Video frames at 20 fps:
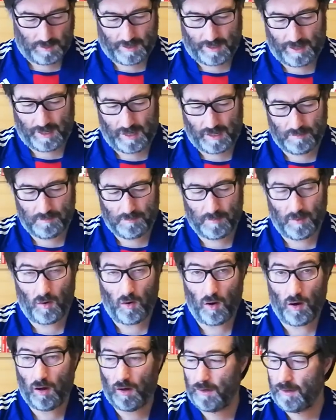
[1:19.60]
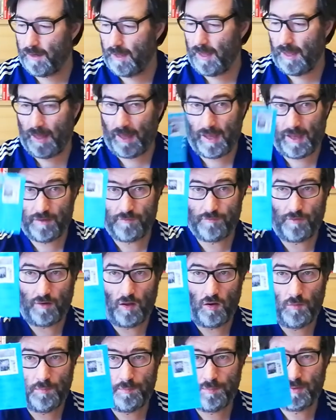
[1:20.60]
came on
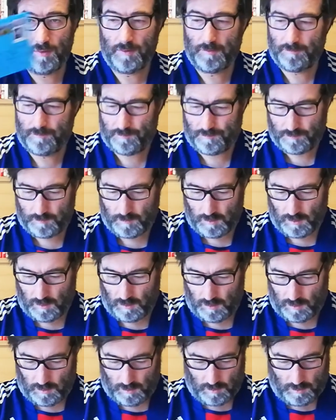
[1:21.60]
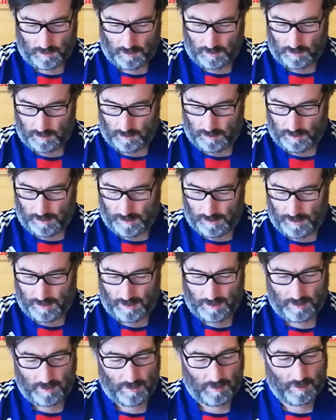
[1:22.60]
envelope
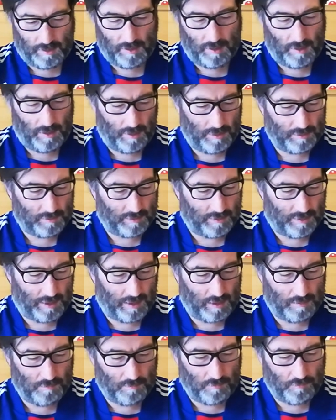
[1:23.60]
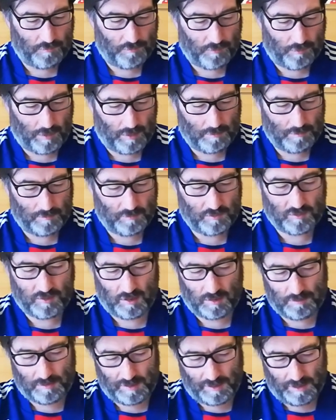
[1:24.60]
and it came from
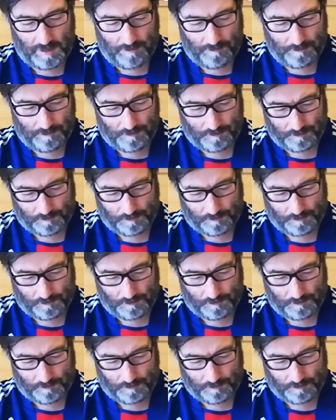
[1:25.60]
Germany